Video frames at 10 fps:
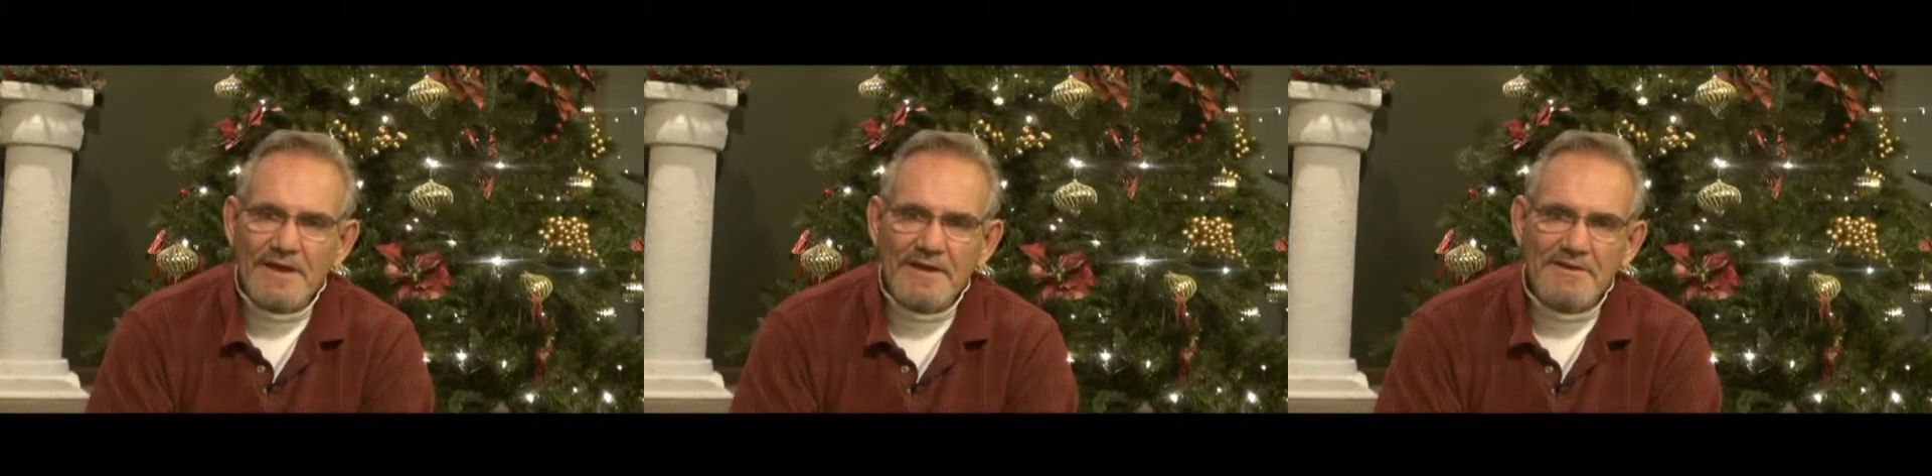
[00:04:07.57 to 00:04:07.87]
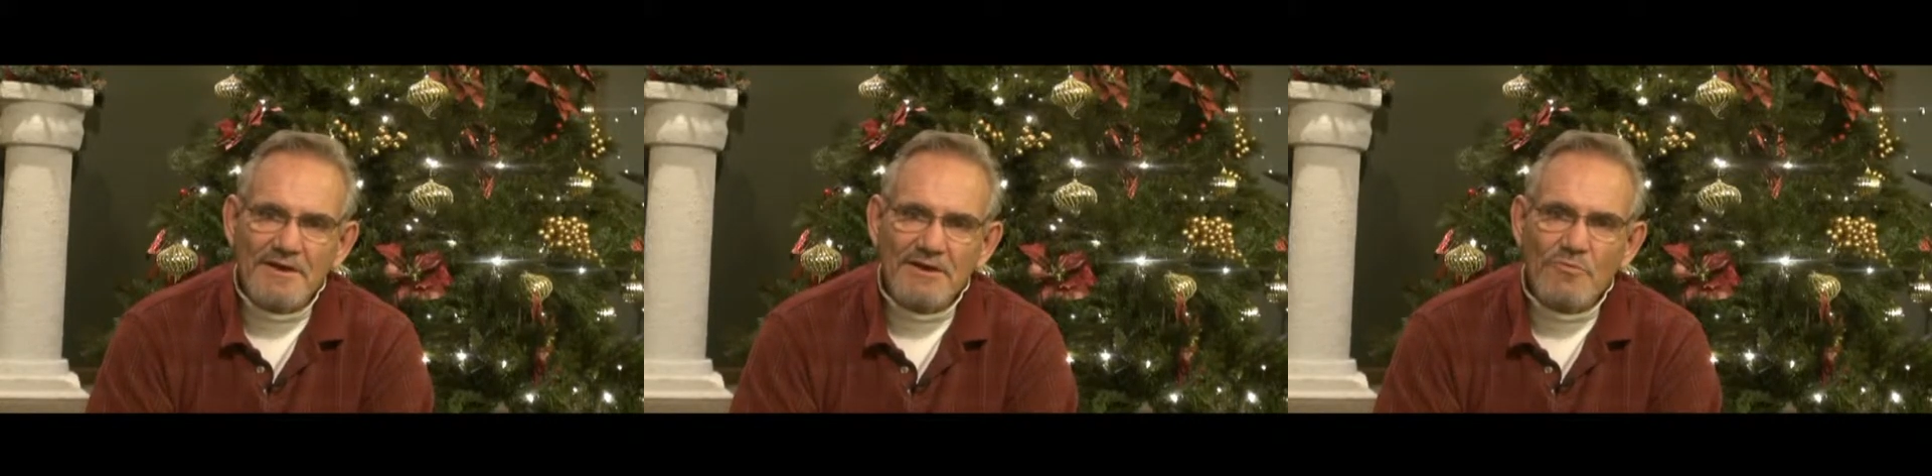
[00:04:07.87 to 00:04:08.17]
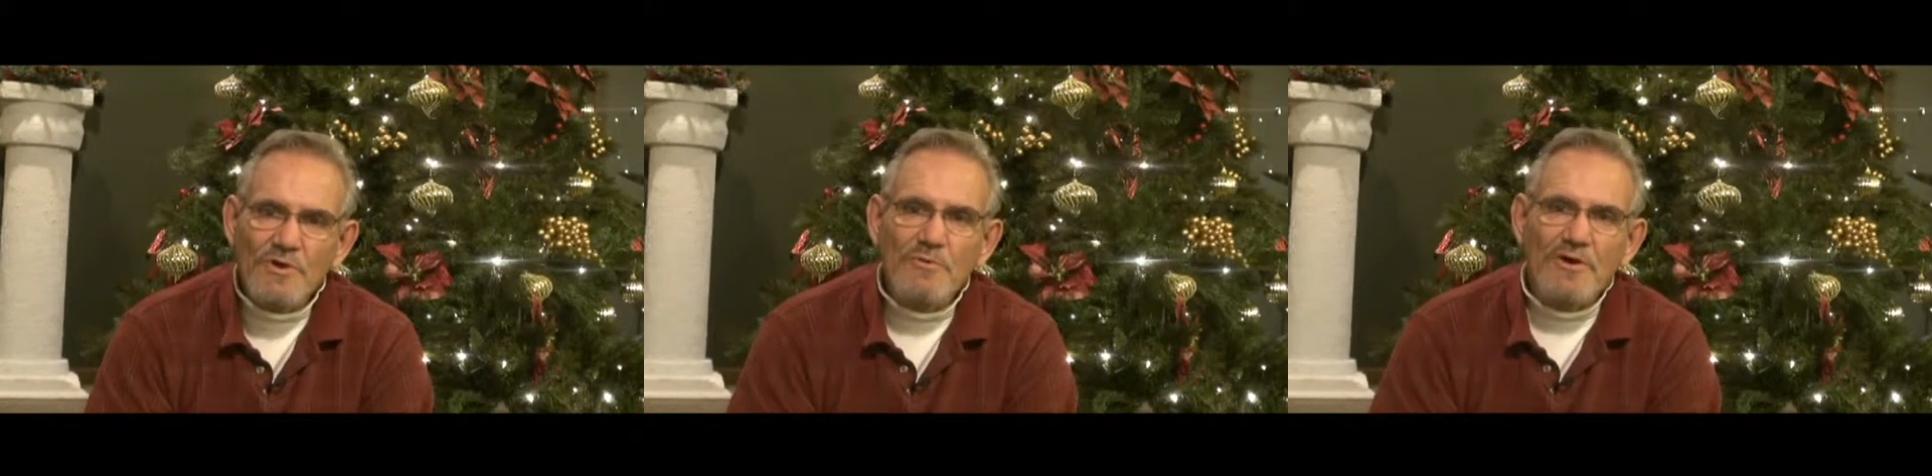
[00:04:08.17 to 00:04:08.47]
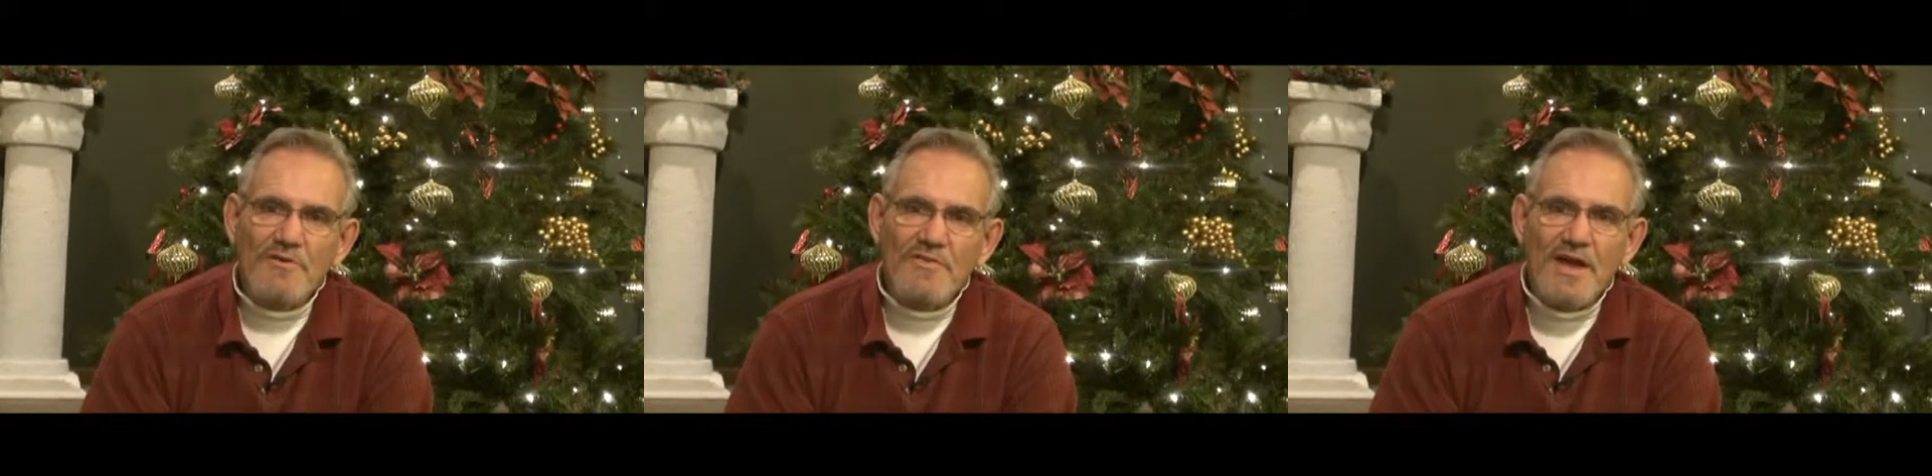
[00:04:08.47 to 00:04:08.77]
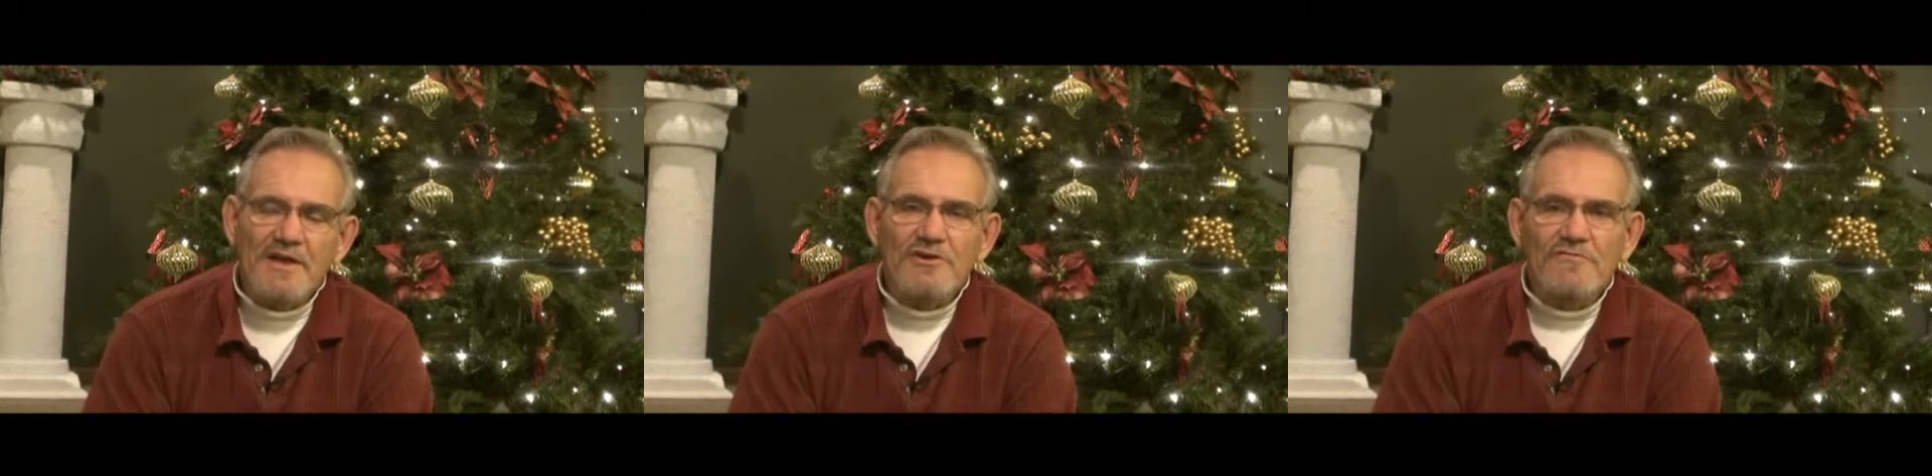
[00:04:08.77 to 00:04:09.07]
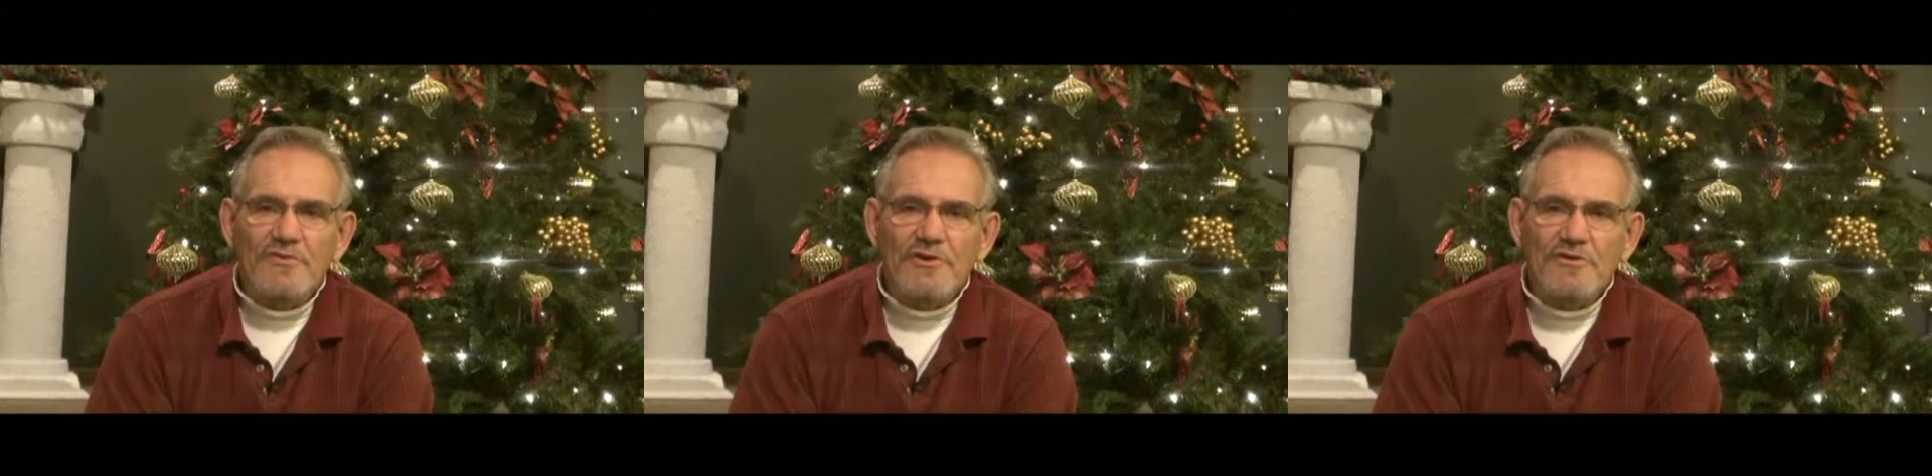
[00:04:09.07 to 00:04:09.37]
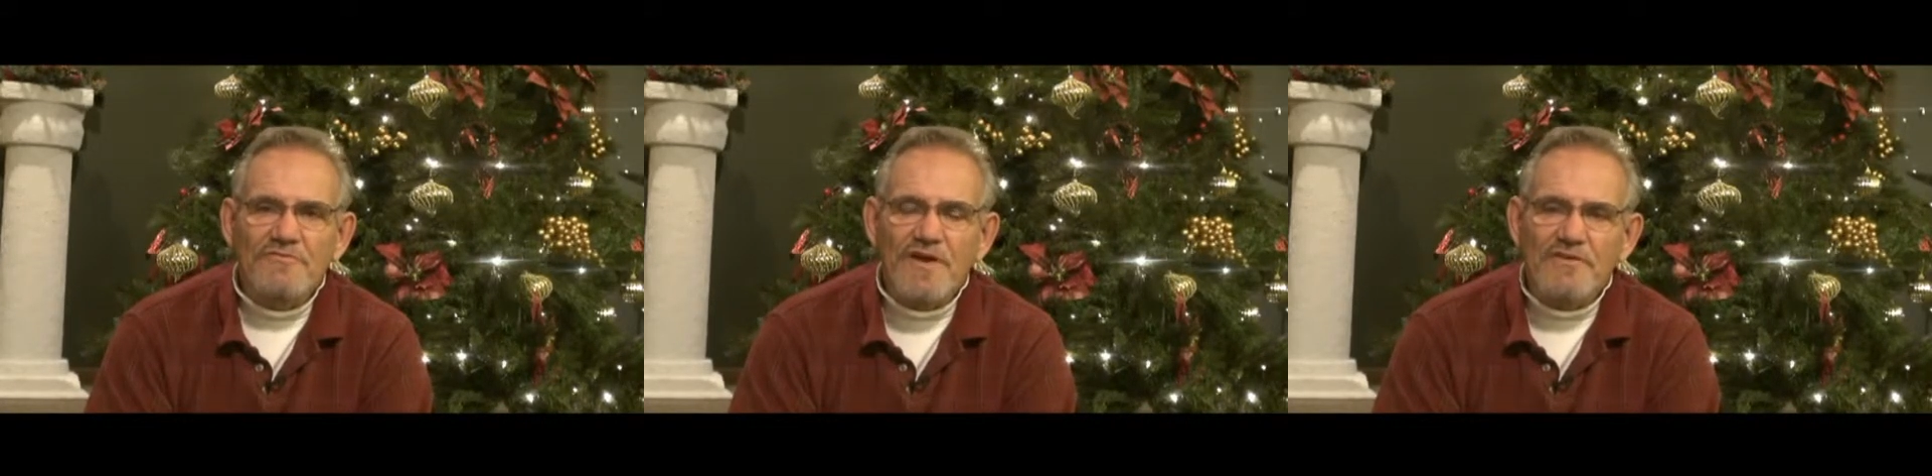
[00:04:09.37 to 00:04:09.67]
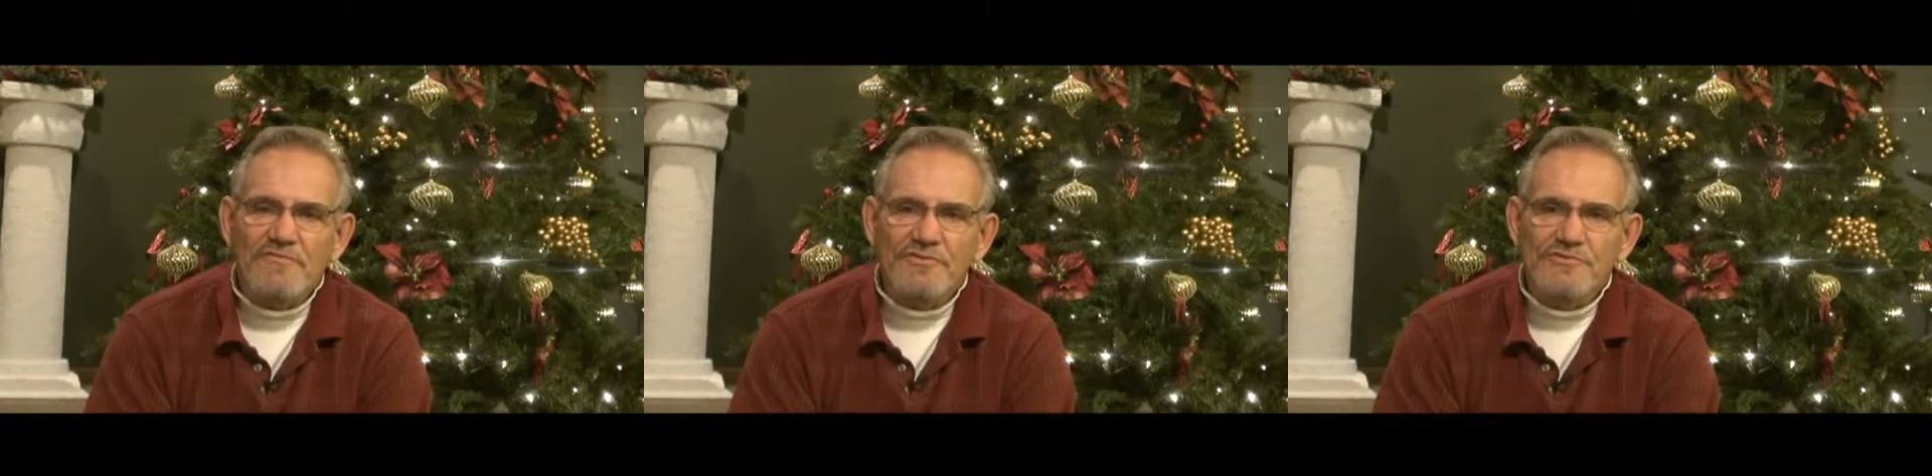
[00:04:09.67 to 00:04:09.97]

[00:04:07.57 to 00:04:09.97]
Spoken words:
And we want to thank you for your faithful